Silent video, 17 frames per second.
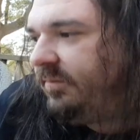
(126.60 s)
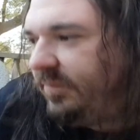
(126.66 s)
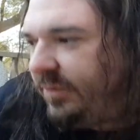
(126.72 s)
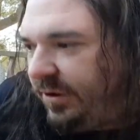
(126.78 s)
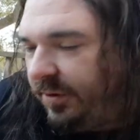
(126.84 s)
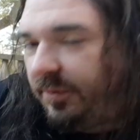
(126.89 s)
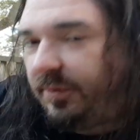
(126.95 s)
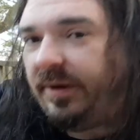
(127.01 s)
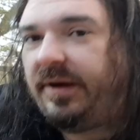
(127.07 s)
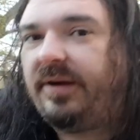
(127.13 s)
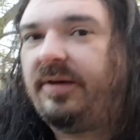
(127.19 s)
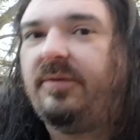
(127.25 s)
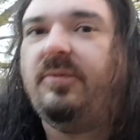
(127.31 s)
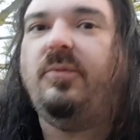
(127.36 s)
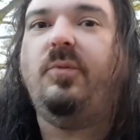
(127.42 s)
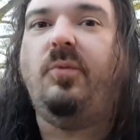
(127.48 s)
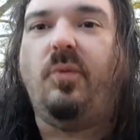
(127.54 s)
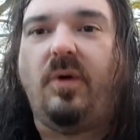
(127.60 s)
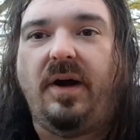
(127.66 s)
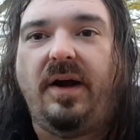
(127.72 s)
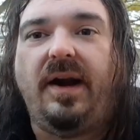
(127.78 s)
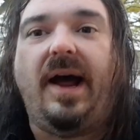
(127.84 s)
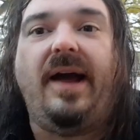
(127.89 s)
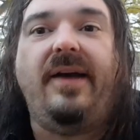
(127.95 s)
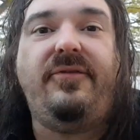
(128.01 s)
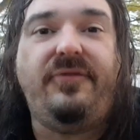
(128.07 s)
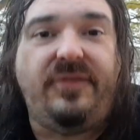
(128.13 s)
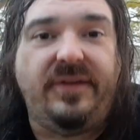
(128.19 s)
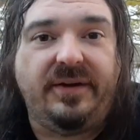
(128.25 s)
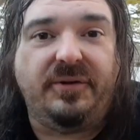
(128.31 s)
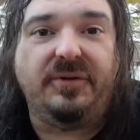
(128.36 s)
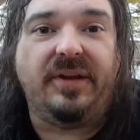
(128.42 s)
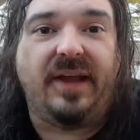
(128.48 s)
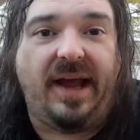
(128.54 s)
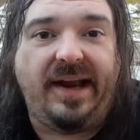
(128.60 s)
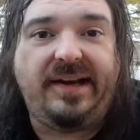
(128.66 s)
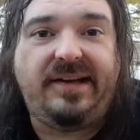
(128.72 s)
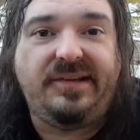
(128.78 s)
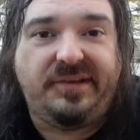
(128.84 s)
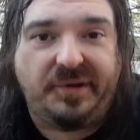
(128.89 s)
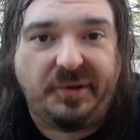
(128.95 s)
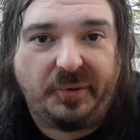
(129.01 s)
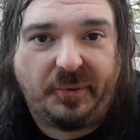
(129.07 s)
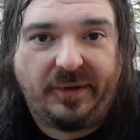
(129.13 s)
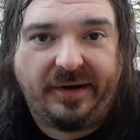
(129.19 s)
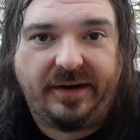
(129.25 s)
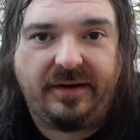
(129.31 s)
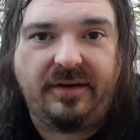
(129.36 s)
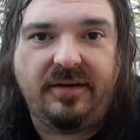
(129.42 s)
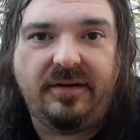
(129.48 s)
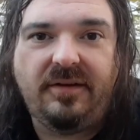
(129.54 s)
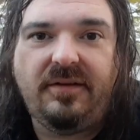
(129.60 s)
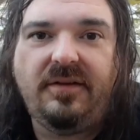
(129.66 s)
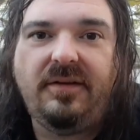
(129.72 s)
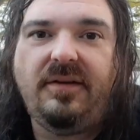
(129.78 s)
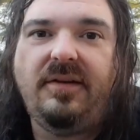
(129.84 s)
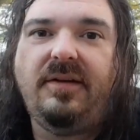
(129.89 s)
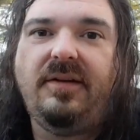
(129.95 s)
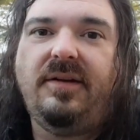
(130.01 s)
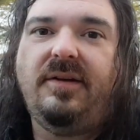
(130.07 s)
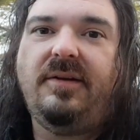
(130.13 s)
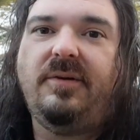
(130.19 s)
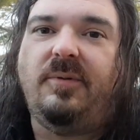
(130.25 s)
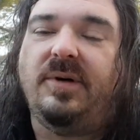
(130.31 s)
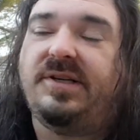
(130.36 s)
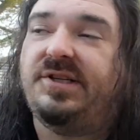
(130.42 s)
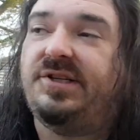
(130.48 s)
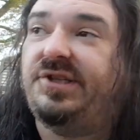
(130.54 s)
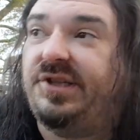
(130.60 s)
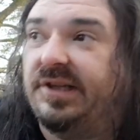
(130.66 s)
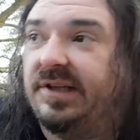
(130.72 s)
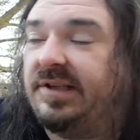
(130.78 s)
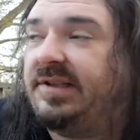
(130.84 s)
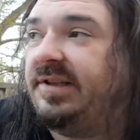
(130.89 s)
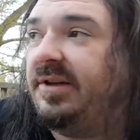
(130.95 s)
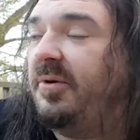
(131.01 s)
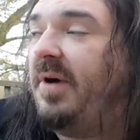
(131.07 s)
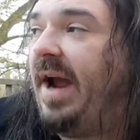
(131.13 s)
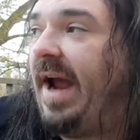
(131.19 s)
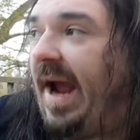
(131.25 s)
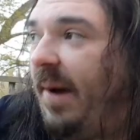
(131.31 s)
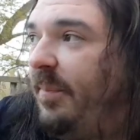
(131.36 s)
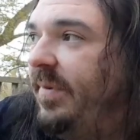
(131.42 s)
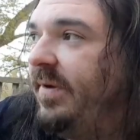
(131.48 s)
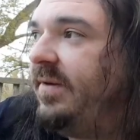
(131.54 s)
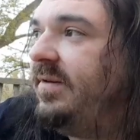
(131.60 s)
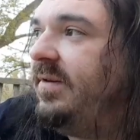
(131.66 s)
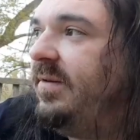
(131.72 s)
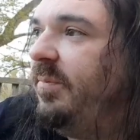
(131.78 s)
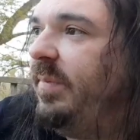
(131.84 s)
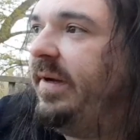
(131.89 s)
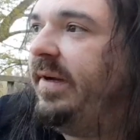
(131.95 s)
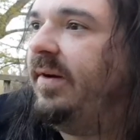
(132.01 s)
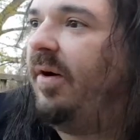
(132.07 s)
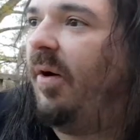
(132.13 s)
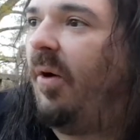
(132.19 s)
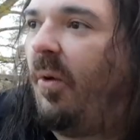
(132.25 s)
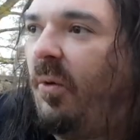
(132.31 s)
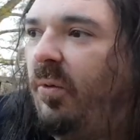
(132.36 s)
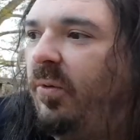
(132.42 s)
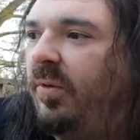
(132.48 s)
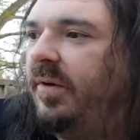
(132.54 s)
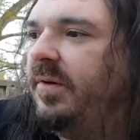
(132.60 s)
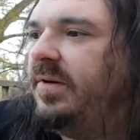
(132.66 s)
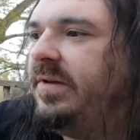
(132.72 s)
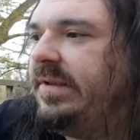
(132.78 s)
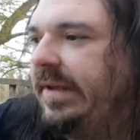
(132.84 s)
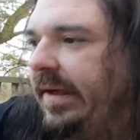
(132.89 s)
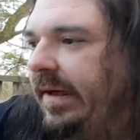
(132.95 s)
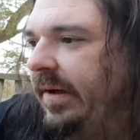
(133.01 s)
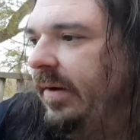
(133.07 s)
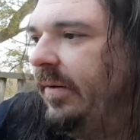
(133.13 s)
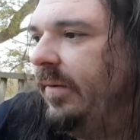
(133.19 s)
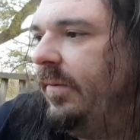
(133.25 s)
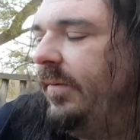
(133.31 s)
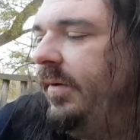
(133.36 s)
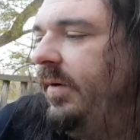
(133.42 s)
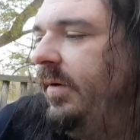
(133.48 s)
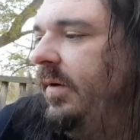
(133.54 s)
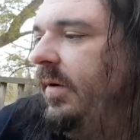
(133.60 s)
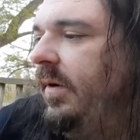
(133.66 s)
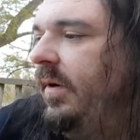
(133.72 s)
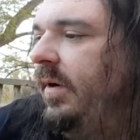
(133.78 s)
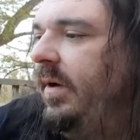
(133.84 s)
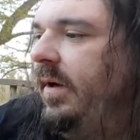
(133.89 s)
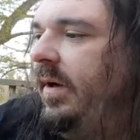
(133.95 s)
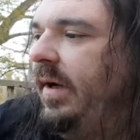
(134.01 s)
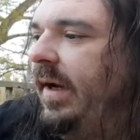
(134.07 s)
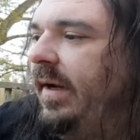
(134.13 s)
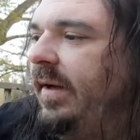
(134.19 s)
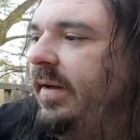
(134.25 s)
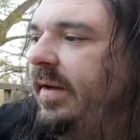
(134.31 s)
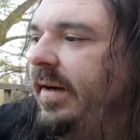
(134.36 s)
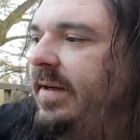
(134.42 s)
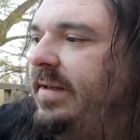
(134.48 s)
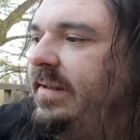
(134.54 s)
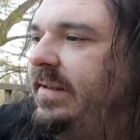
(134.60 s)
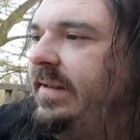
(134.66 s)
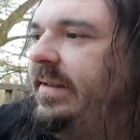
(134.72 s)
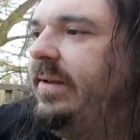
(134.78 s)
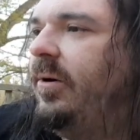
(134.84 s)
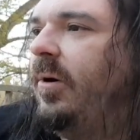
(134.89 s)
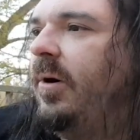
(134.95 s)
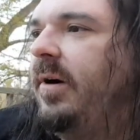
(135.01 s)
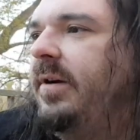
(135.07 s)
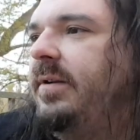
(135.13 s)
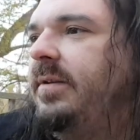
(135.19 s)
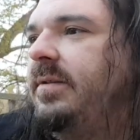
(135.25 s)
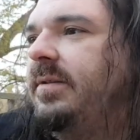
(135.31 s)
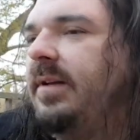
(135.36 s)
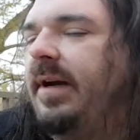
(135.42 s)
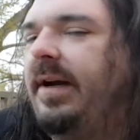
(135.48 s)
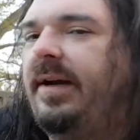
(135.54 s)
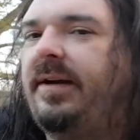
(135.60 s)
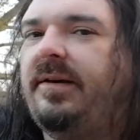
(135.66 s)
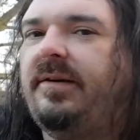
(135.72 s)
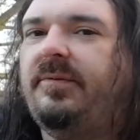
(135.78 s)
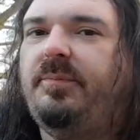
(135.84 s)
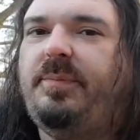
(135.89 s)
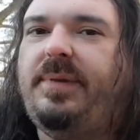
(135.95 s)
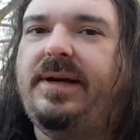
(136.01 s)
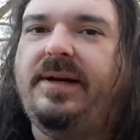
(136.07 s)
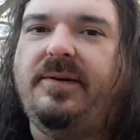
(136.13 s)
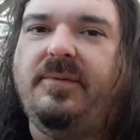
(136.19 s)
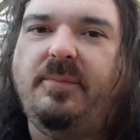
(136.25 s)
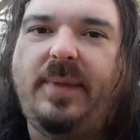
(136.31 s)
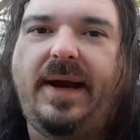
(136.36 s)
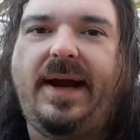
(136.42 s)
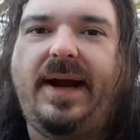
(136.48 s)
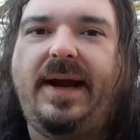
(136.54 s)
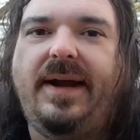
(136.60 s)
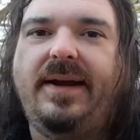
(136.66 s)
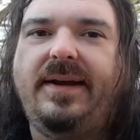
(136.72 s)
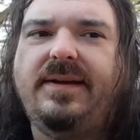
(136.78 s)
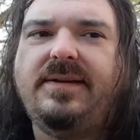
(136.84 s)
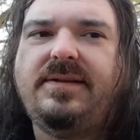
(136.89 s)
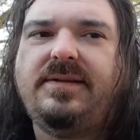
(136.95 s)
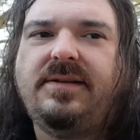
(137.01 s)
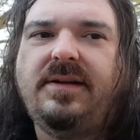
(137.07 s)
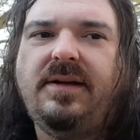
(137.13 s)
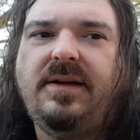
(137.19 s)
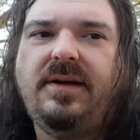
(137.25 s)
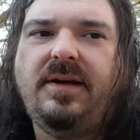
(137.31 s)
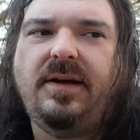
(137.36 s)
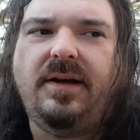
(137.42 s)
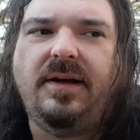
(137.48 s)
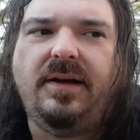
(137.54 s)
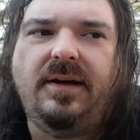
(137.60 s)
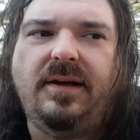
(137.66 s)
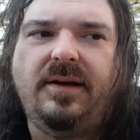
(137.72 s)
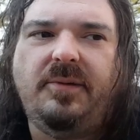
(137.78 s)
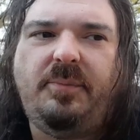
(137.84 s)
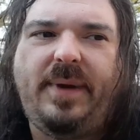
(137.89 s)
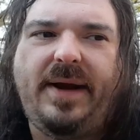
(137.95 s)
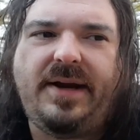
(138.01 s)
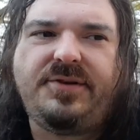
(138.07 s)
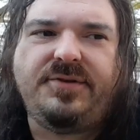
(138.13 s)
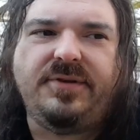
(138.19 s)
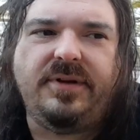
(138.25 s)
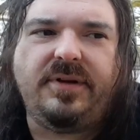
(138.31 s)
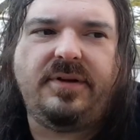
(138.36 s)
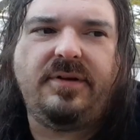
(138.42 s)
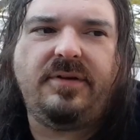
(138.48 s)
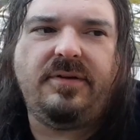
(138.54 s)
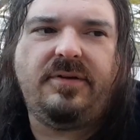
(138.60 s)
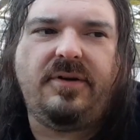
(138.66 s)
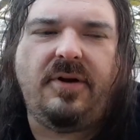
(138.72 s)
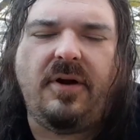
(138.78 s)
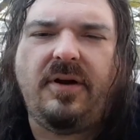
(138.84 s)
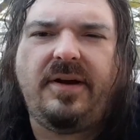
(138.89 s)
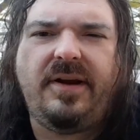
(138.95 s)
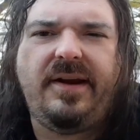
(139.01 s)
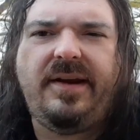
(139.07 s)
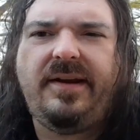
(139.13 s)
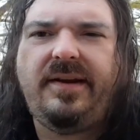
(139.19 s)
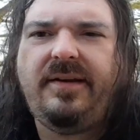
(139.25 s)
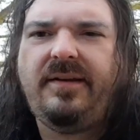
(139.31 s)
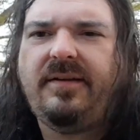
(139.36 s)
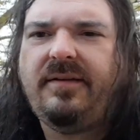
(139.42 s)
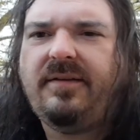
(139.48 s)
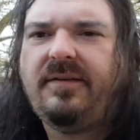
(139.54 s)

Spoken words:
doing what I feel like doing, which just so happens to be an older sound. And then I see artists like Pete and Baz, Patrick Carney.